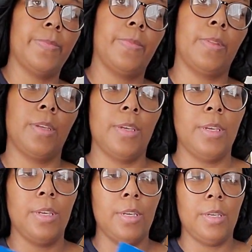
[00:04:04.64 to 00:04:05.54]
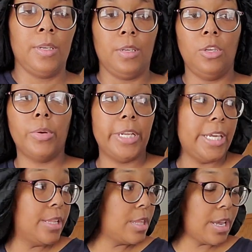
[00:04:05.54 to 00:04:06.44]
Can you eat them? You want to
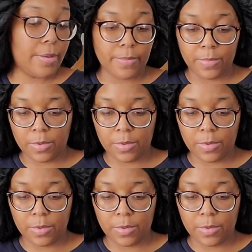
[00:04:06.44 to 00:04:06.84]
eat some?